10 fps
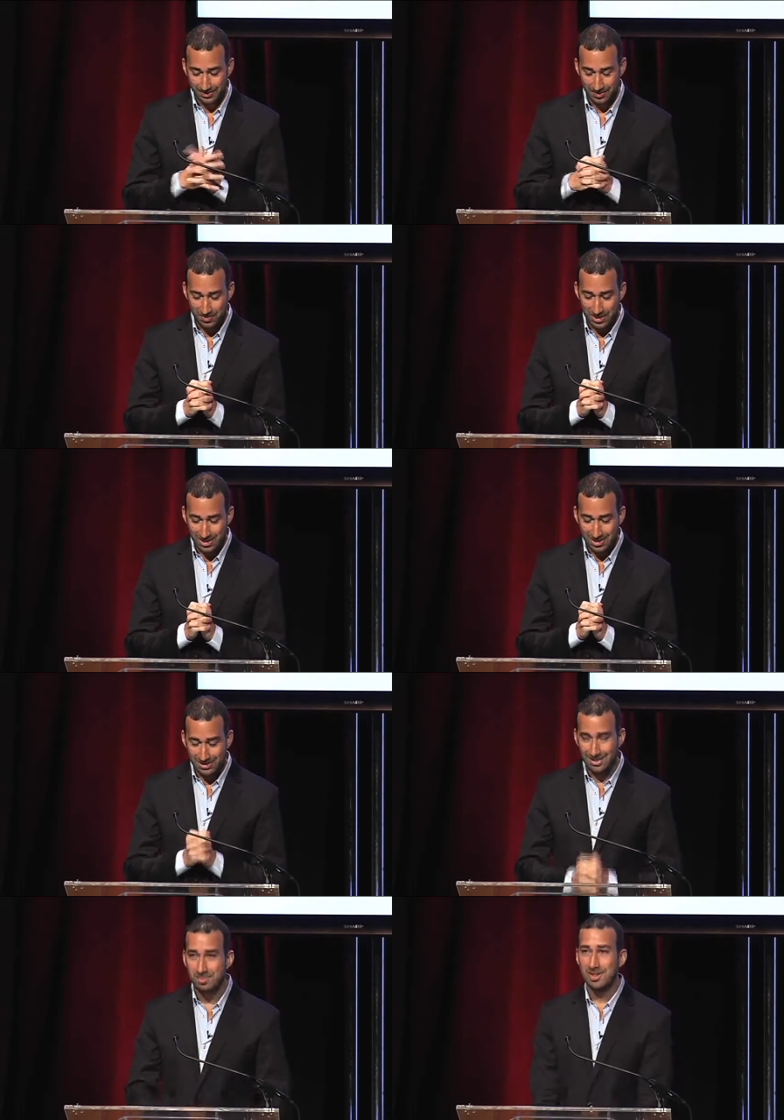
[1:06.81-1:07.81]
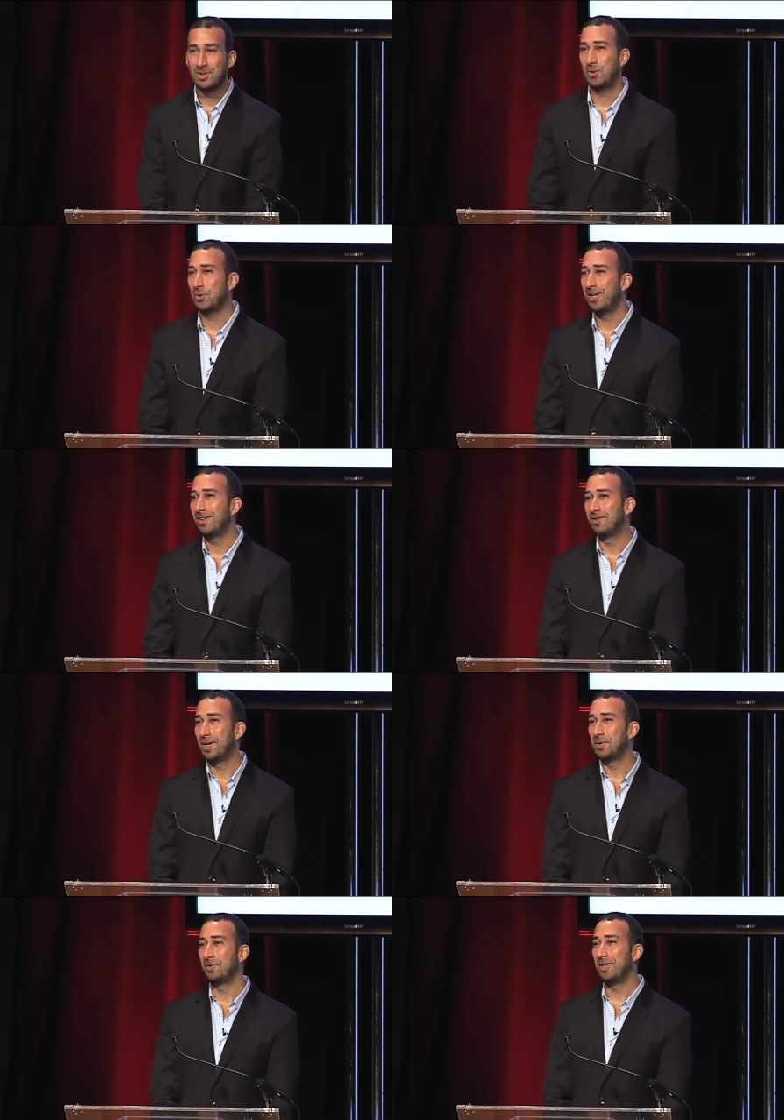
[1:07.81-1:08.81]
we attempted to create
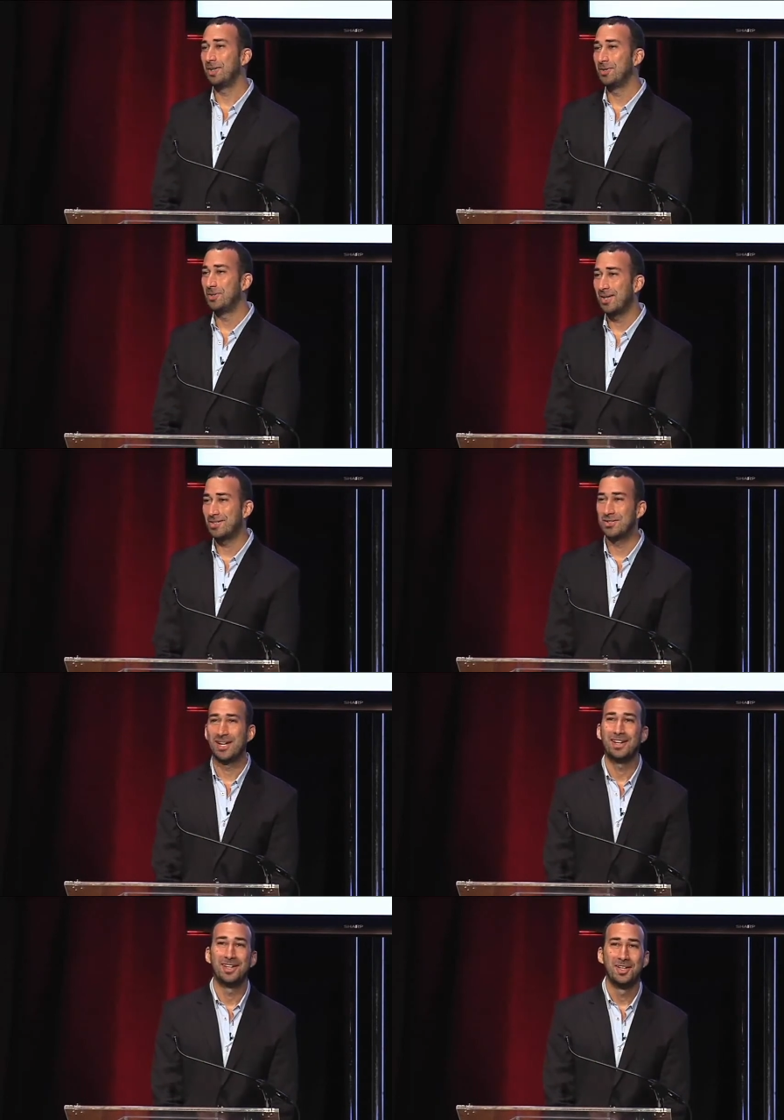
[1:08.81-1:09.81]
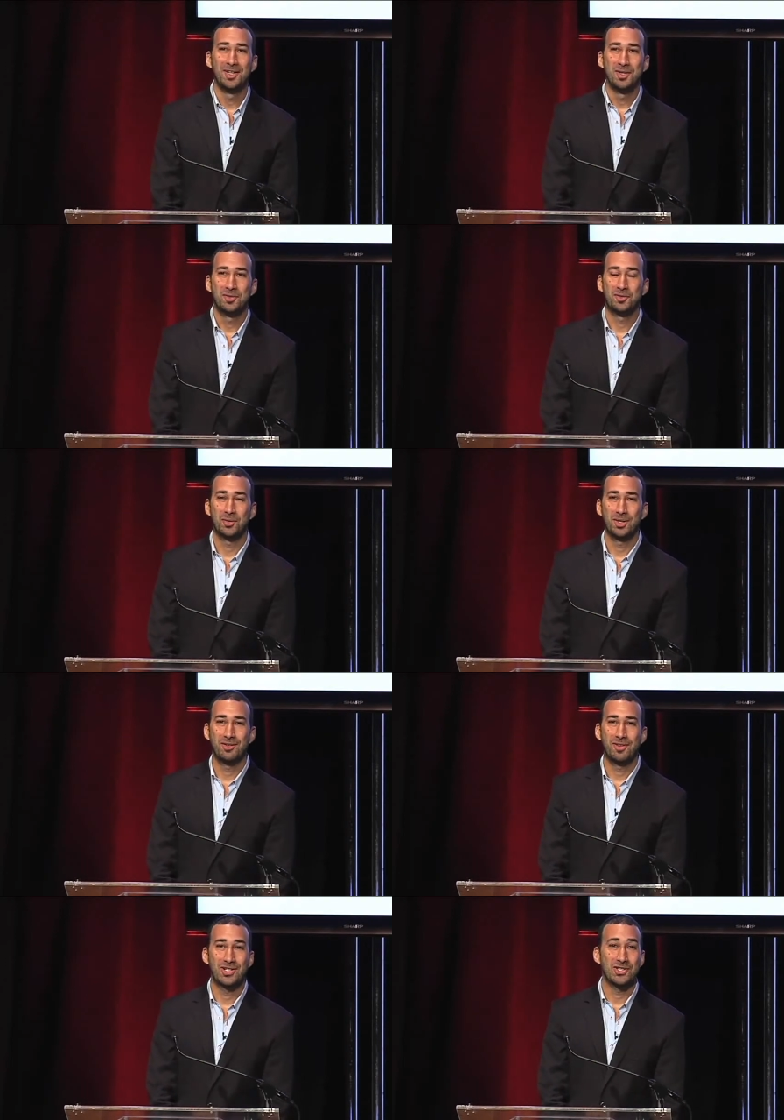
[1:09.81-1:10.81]
viral video in two thousand ten for uh,
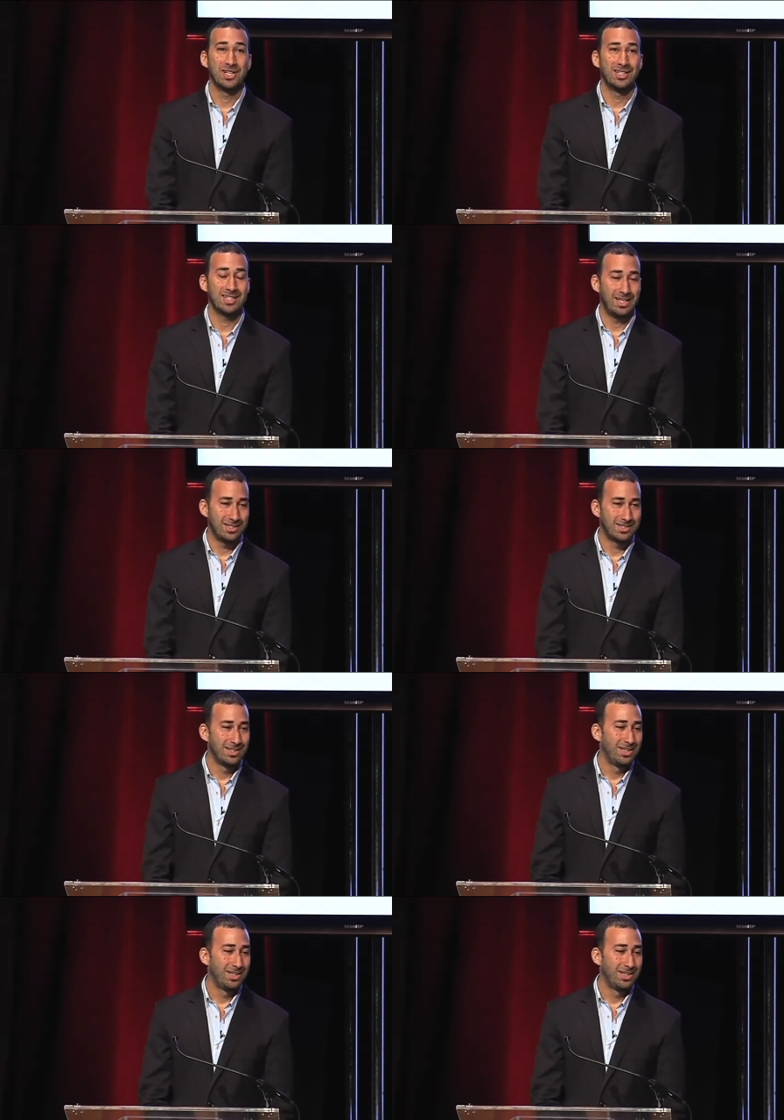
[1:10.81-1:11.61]
Fashion Against AIDS,